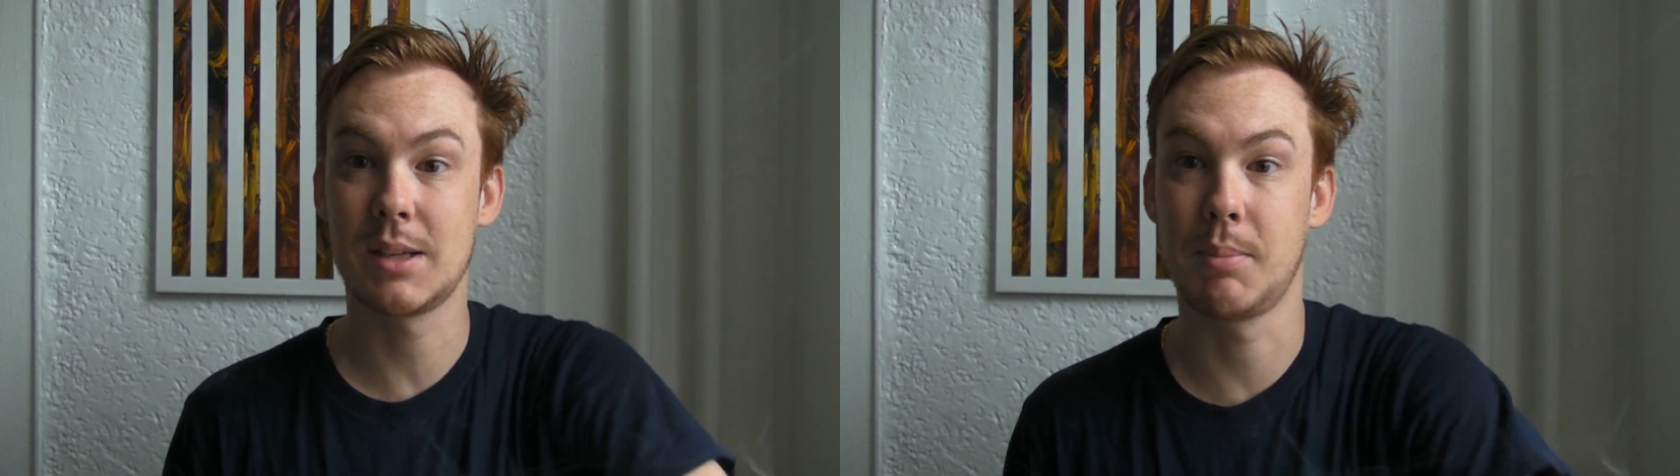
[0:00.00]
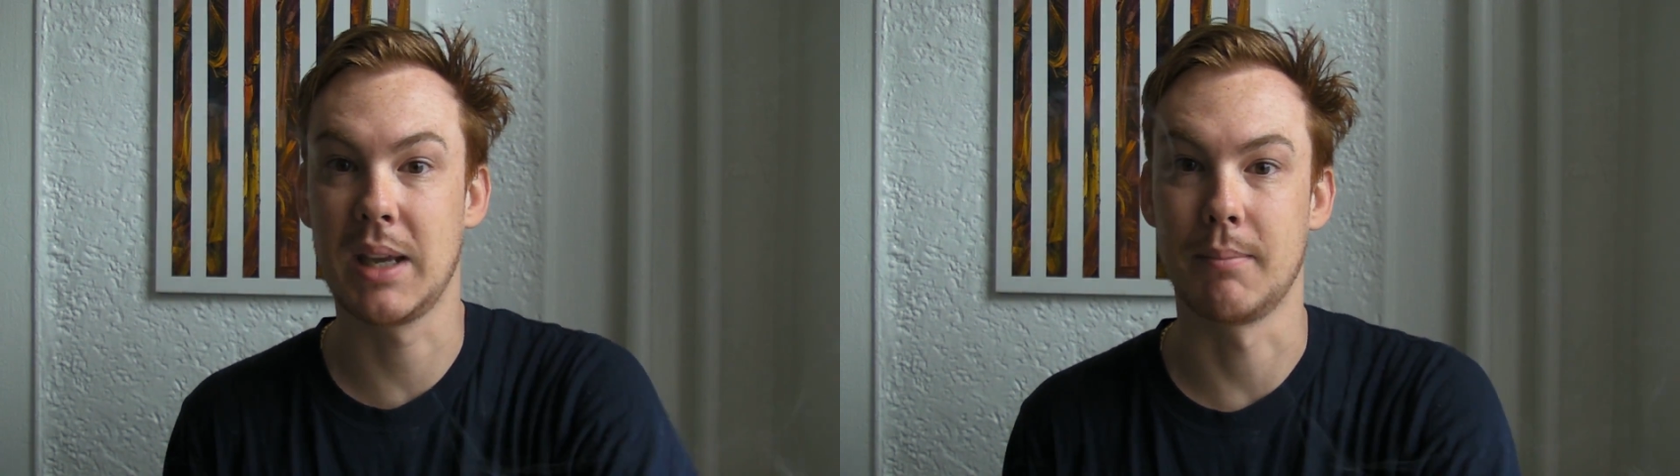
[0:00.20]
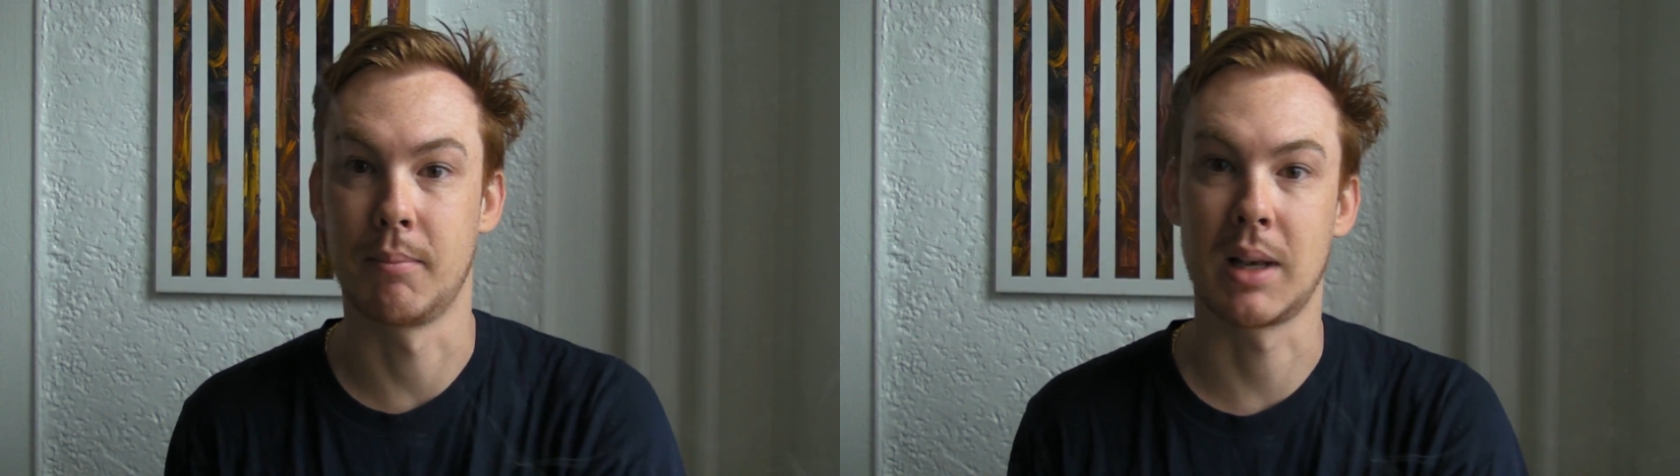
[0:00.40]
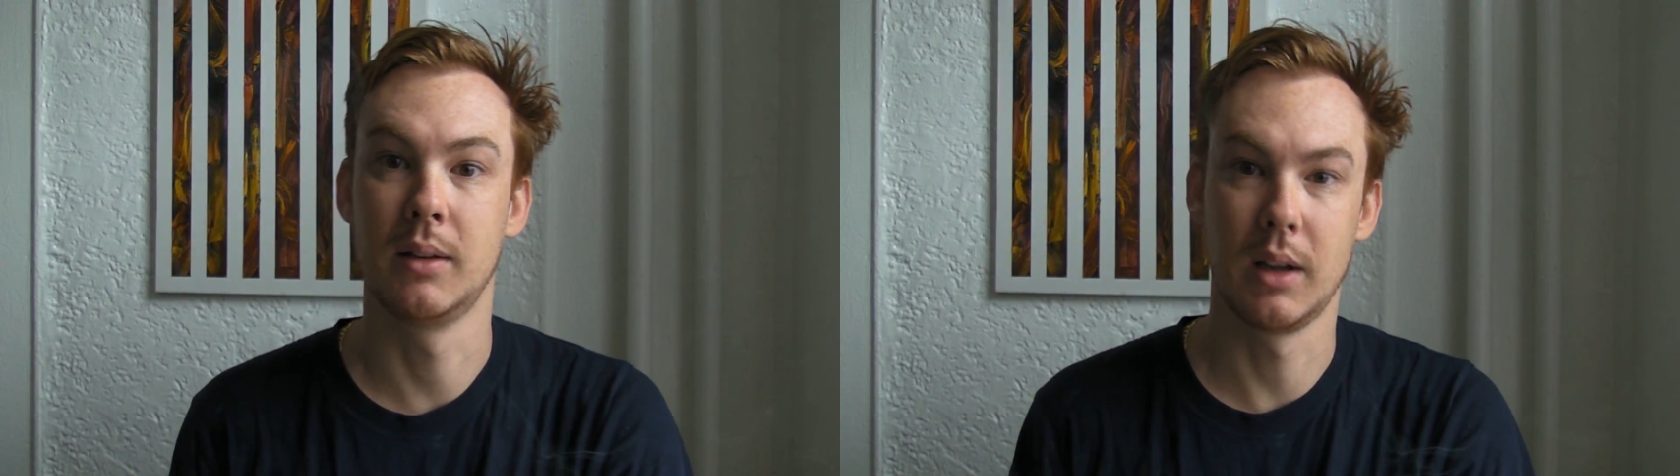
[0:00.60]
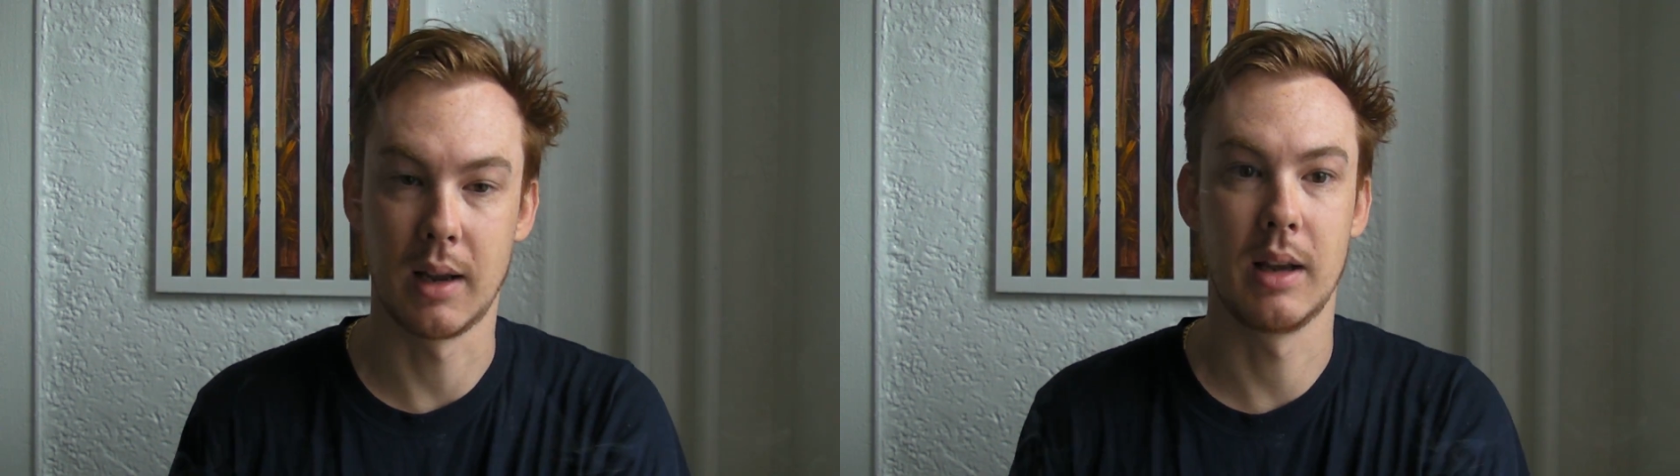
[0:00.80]
to be
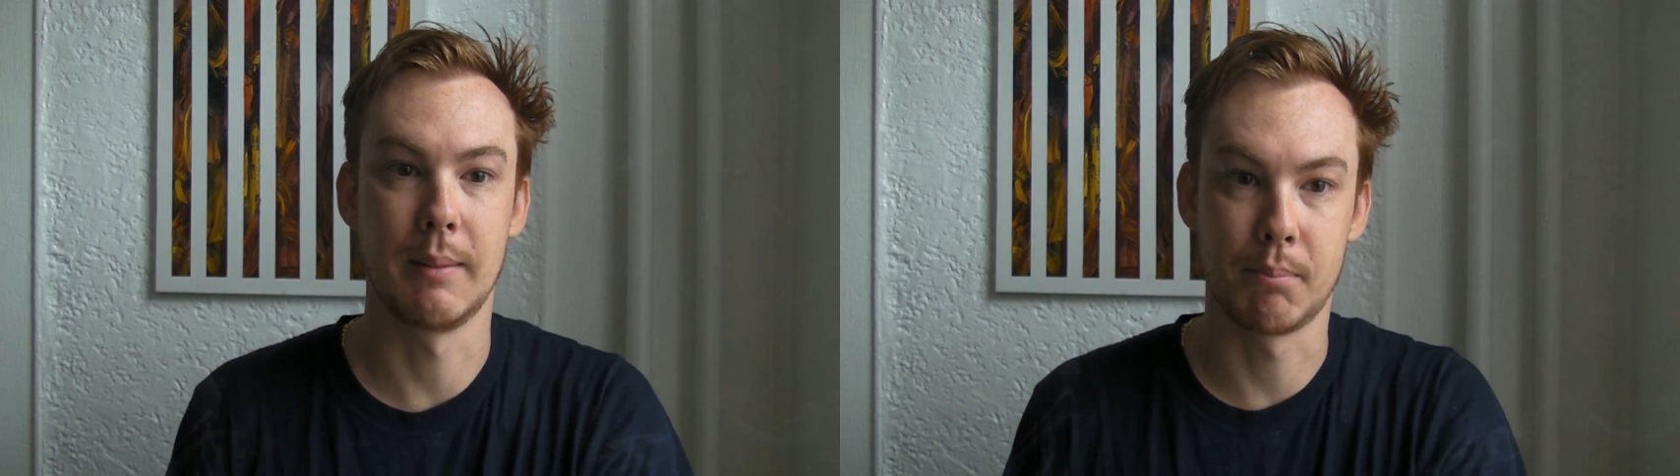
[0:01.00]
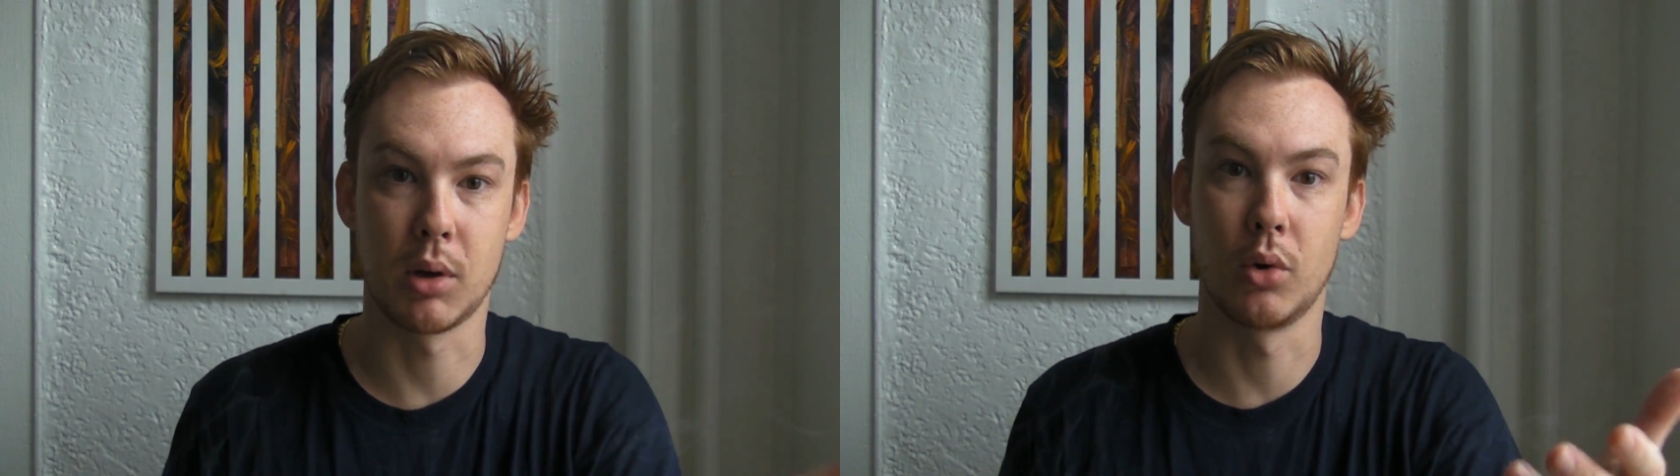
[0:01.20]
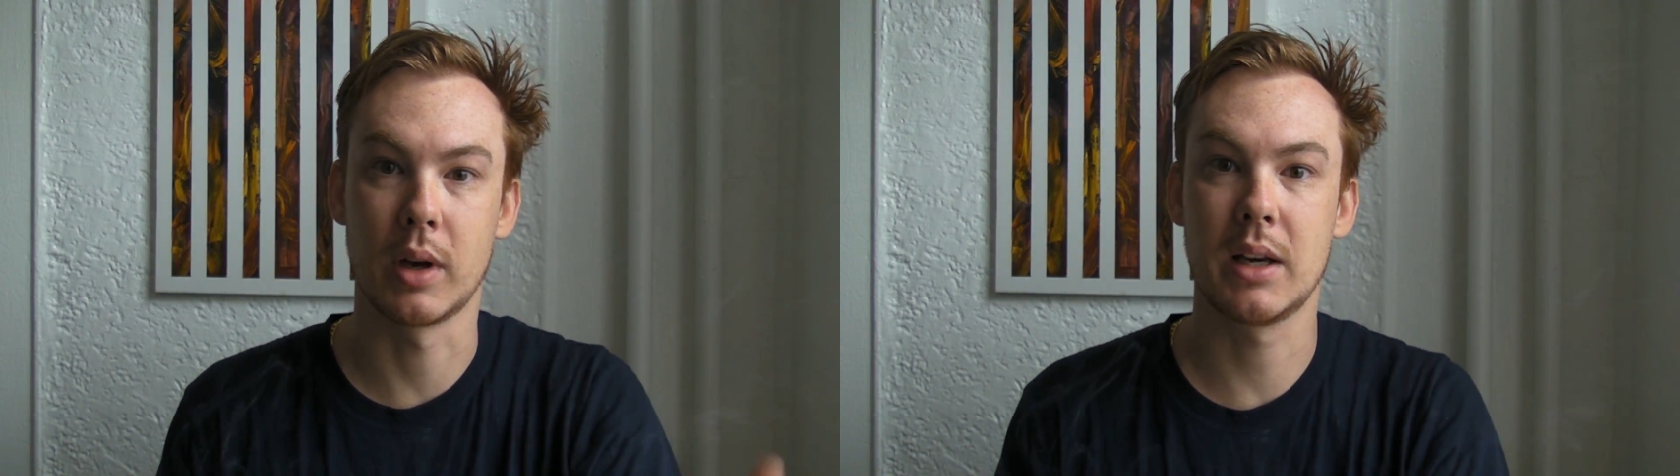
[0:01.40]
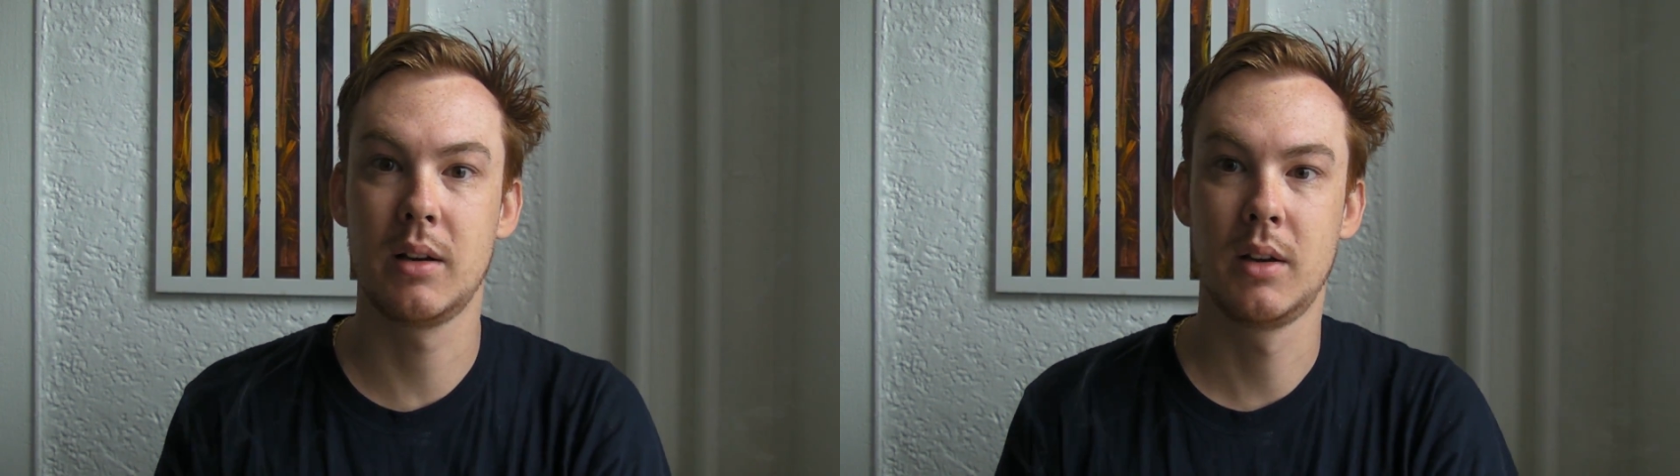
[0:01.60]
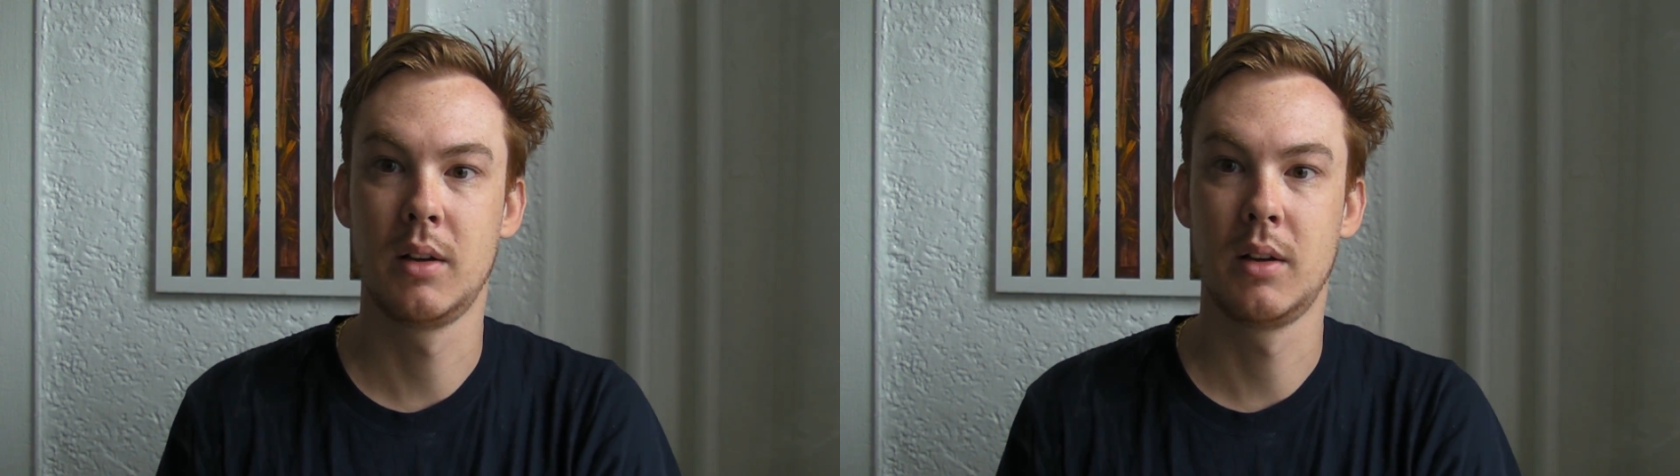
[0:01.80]
employed.